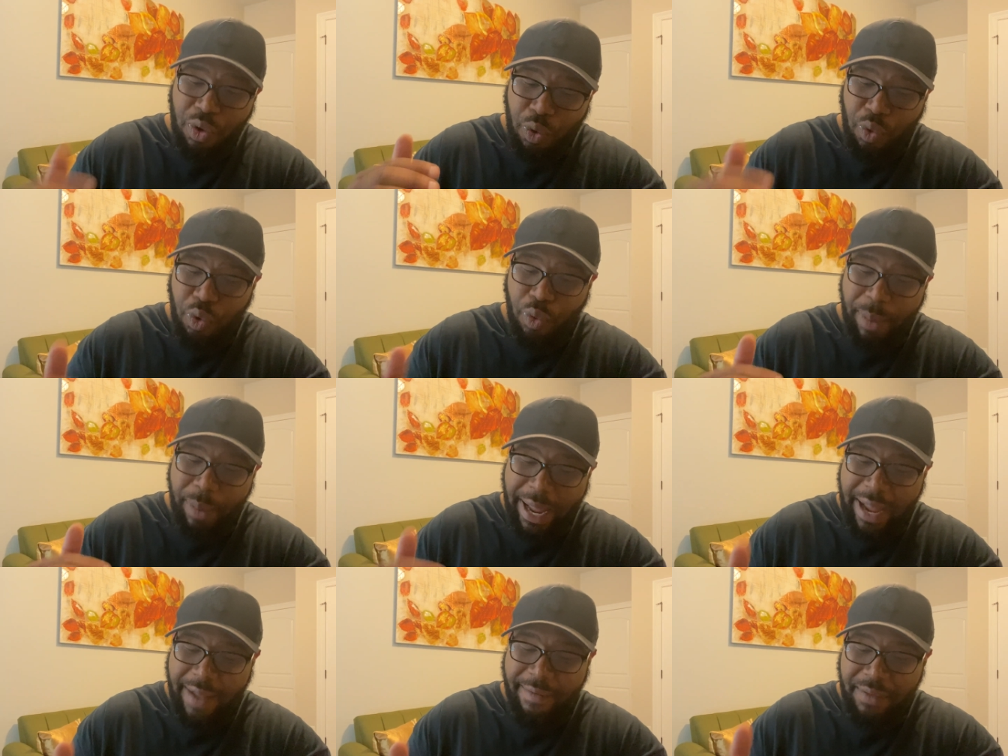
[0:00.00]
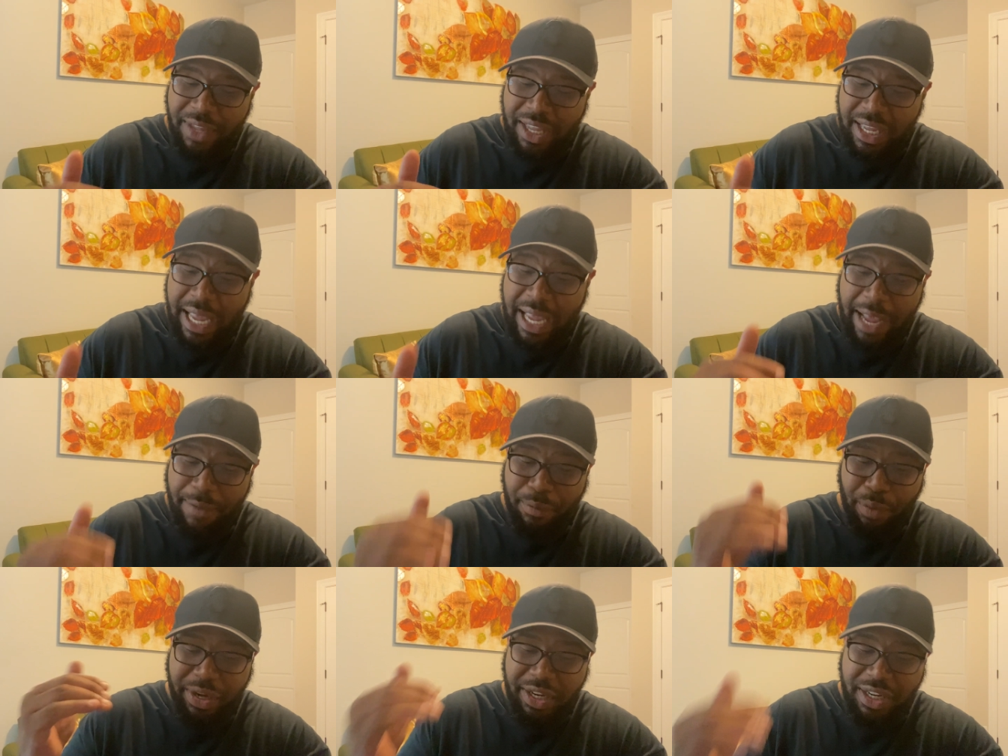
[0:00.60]
whom have he
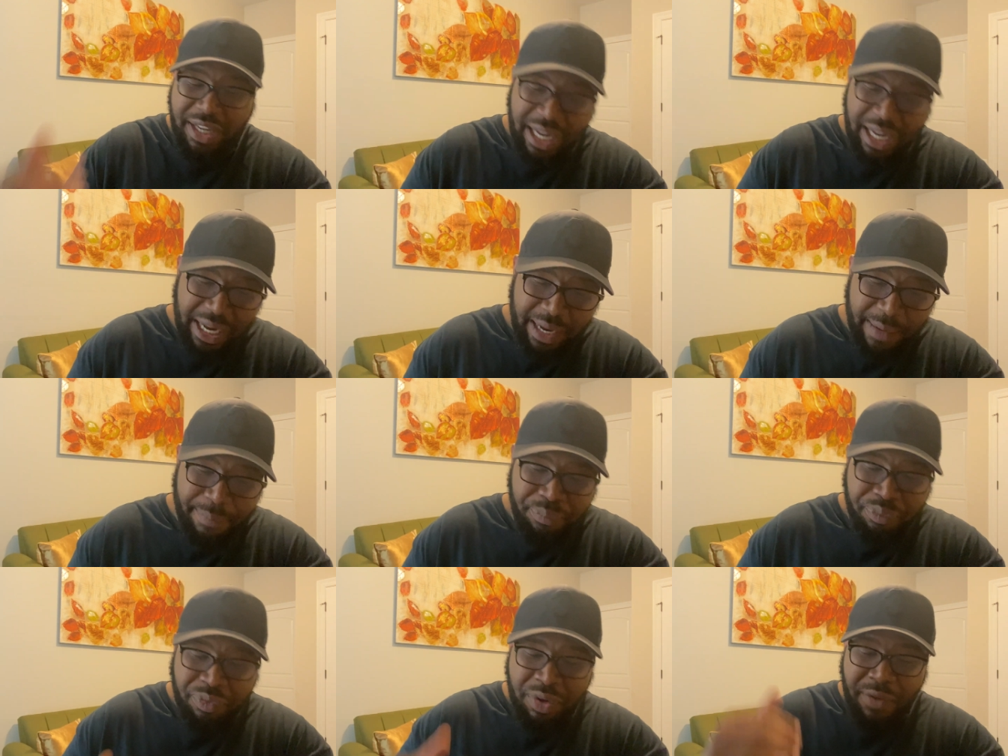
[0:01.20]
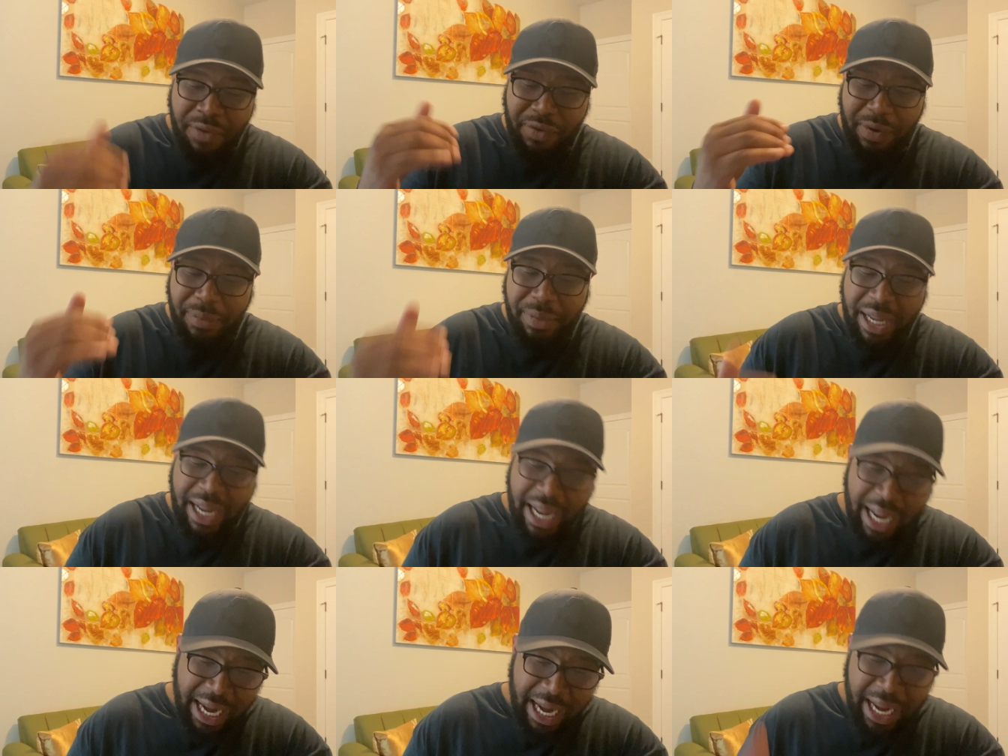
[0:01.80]
have redeemed from the
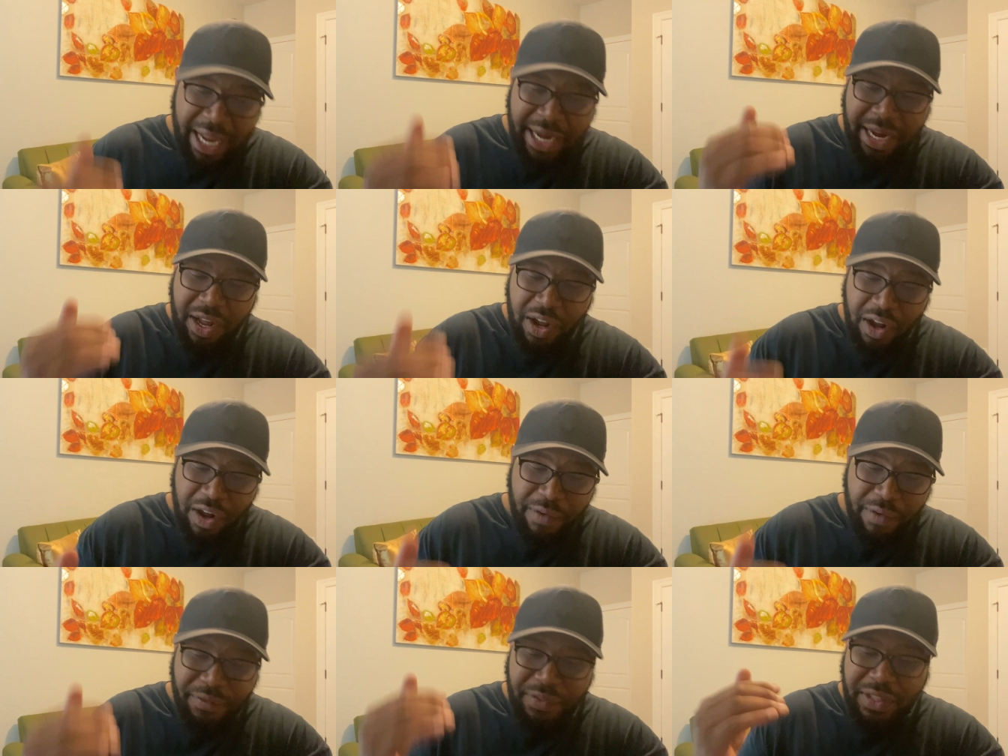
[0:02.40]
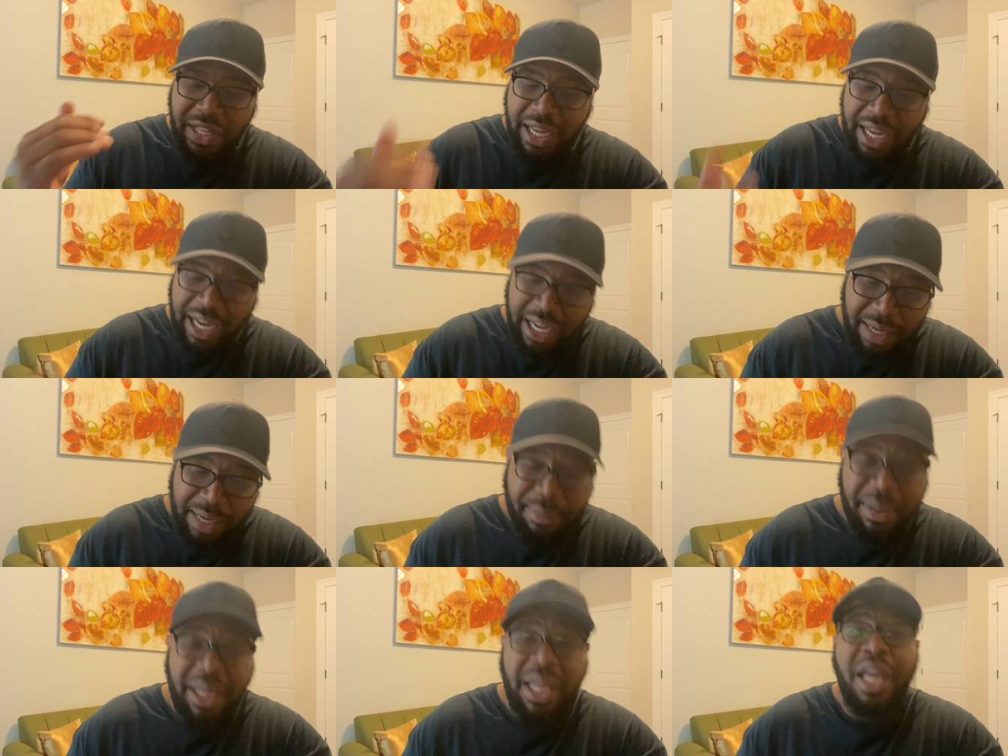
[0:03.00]
hand of the
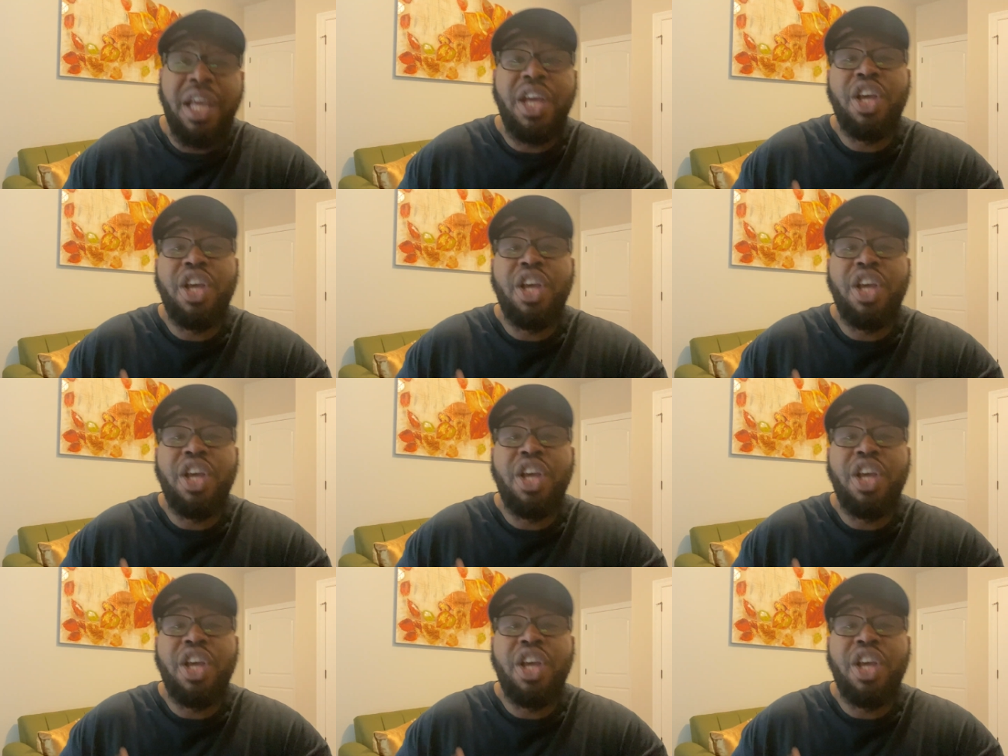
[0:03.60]
enemy.